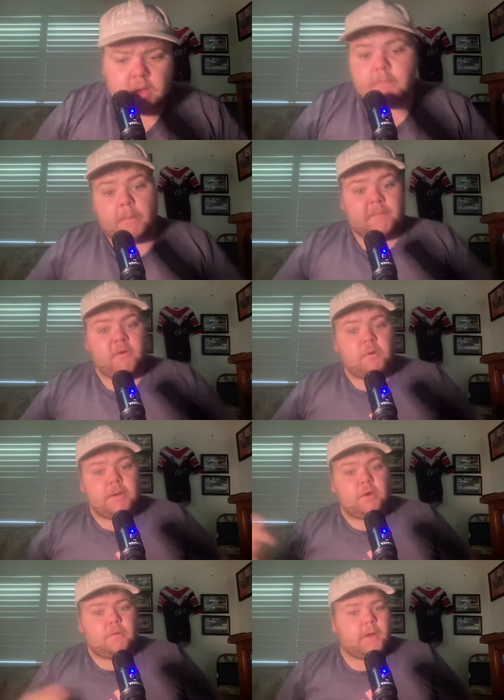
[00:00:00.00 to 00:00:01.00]
But before we
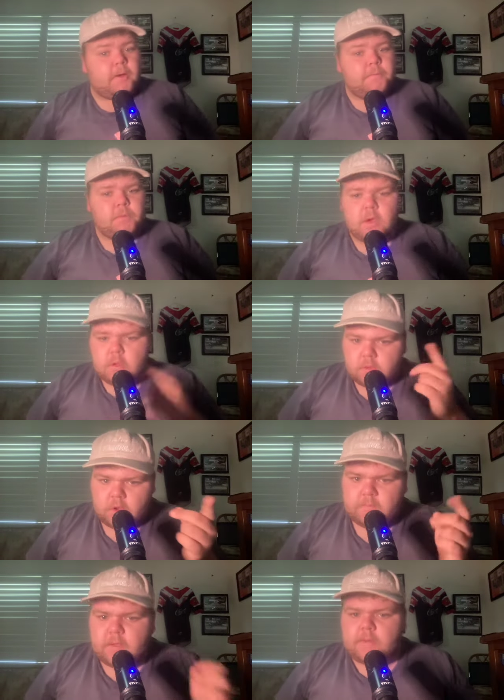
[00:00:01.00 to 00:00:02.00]
do though,
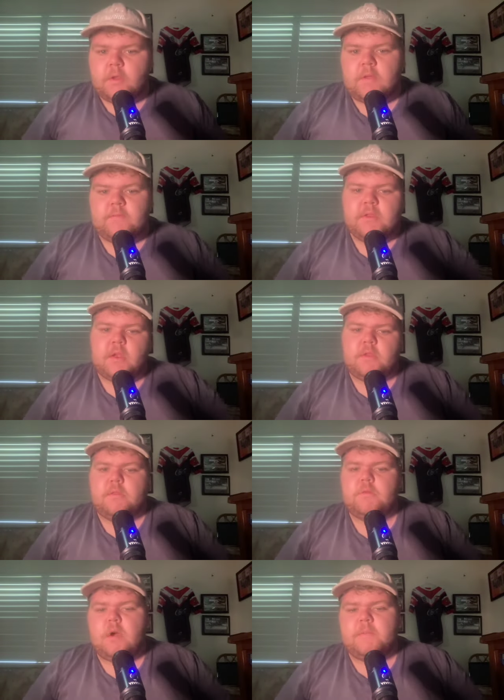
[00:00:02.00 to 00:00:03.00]
don't forget to like the video,
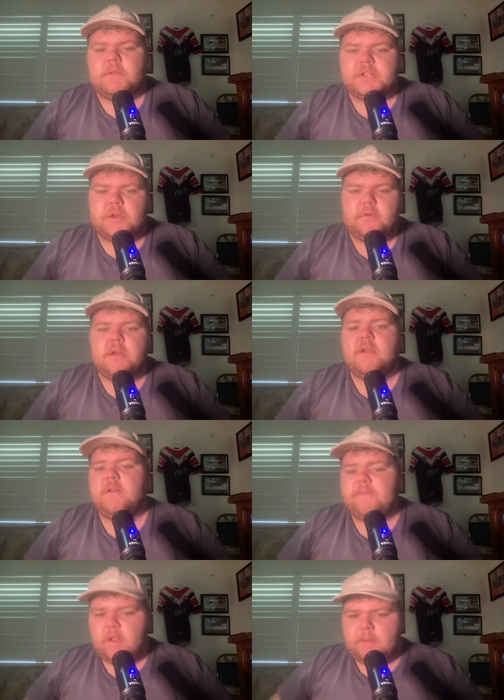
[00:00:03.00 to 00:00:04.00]
subscribe to the channel,
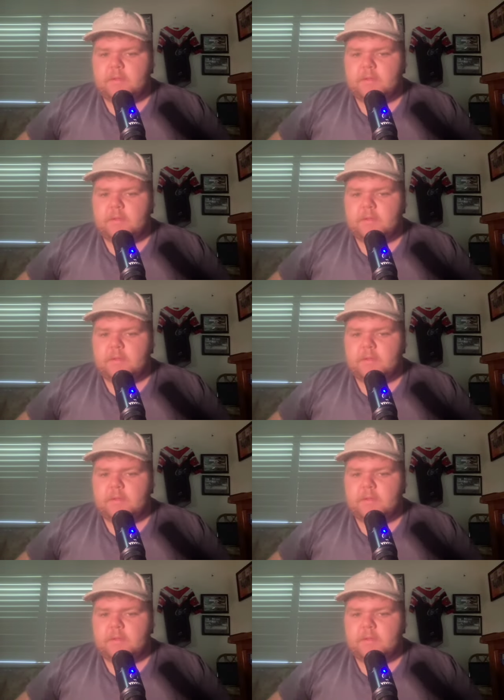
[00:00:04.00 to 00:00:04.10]
follow me